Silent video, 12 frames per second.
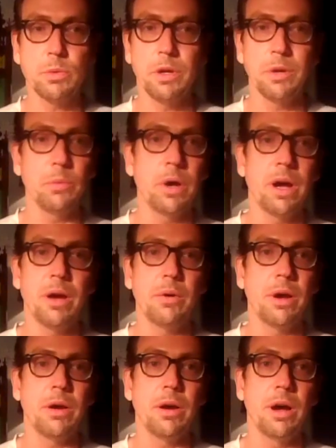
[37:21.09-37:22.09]
Well,
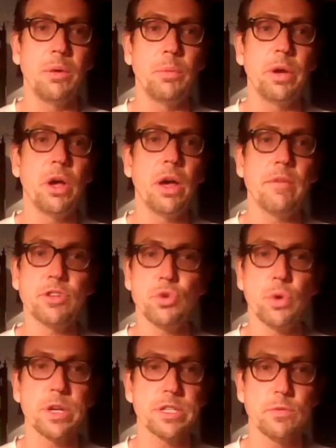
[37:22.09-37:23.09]
we all have a
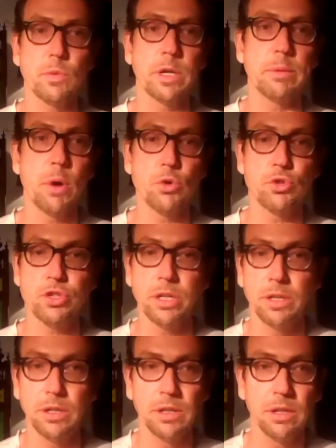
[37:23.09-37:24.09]
choice of what
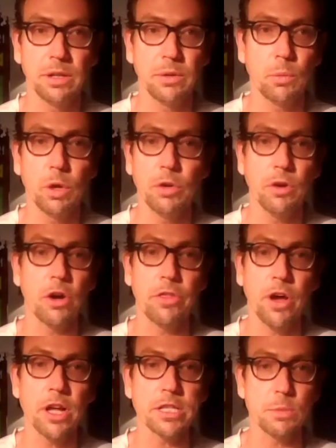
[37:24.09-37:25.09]
emotion, what are our
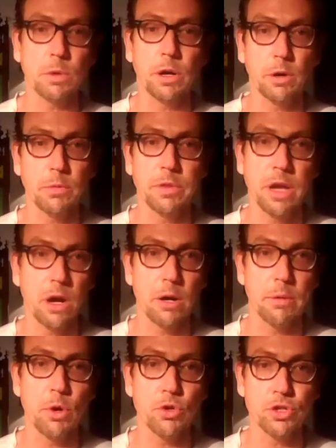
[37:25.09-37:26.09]
thoughts, what are our
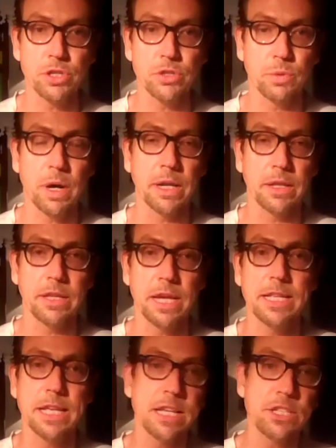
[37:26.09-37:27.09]
emotions, right?
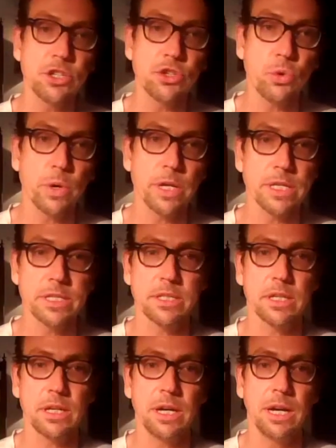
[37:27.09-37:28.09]
It's a
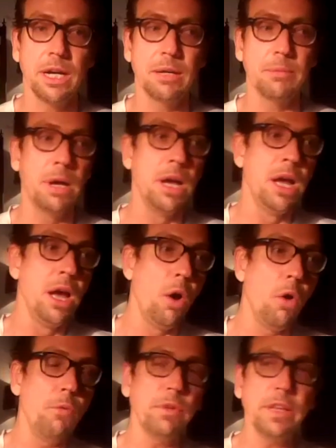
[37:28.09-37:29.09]
choice. Mm-hmm.
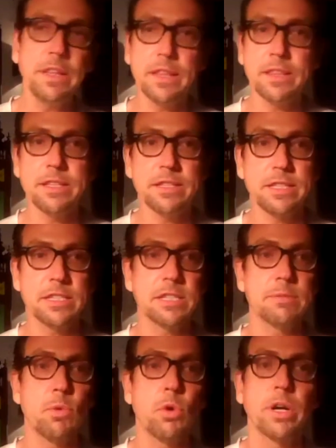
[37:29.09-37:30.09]
Hopefully that this
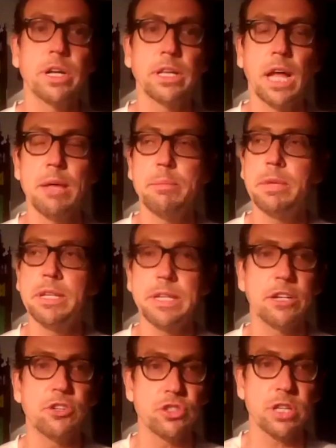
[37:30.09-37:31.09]
is more in alignment
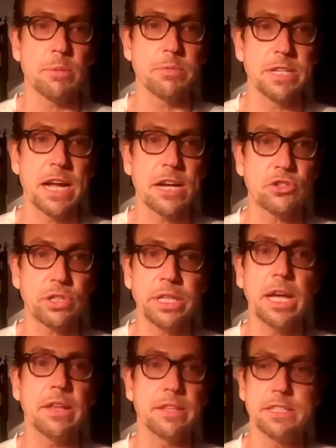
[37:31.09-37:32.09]
and it just comes naturally.
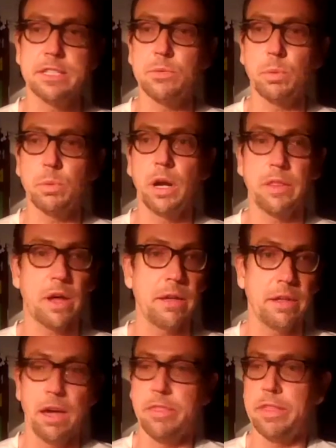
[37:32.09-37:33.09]
Yeah, this is where
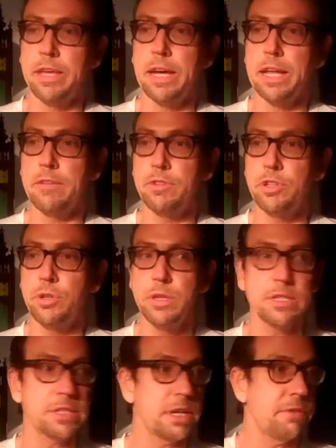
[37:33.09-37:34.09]
I think I love to do
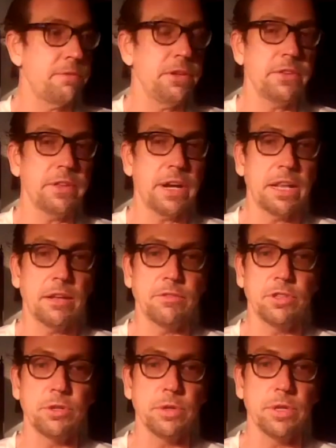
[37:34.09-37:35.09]
this, and I feel that I love
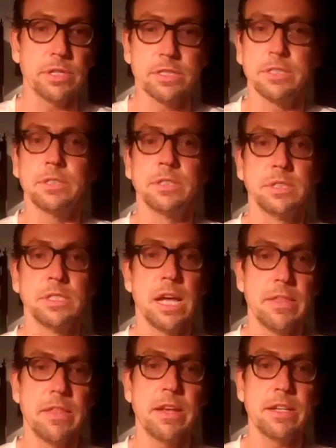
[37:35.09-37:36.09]
to do this.
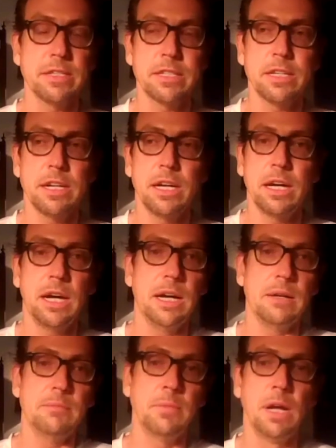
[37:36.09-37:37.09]
And then,
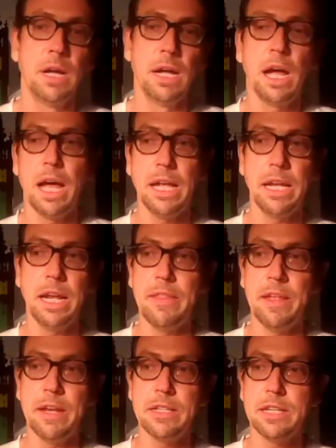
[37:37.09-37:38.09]
okay. And
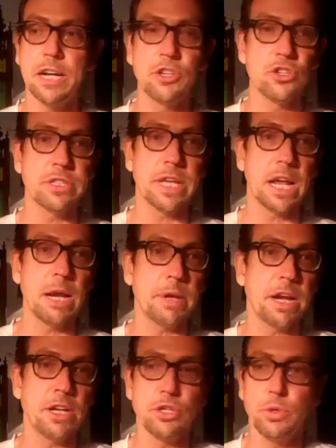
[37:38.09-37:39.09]
then I just get up
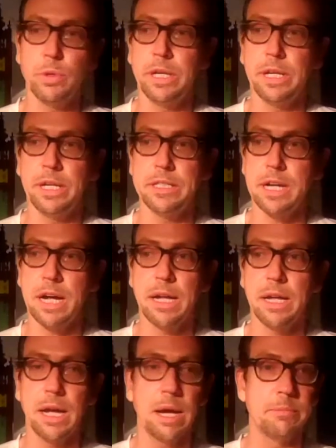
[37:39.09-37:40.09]
and I do it, and
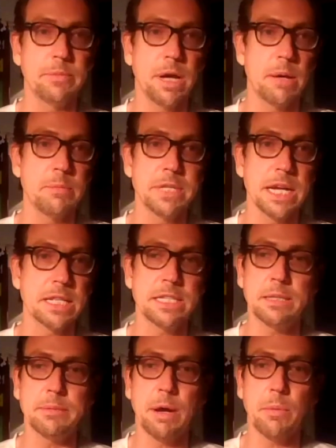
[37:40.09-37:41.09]
I'm
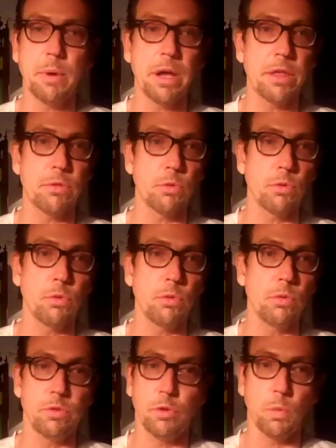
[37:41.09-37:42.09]
dancing my way through
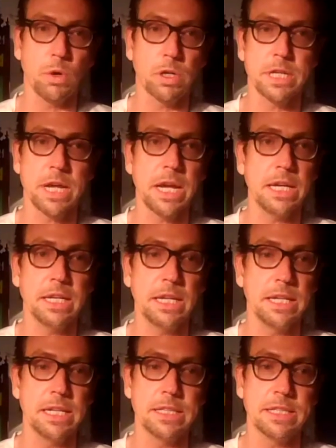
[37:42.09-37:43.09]
the workday,
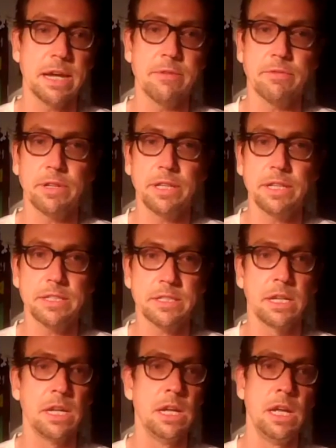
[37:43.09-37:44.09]
and it's effortless.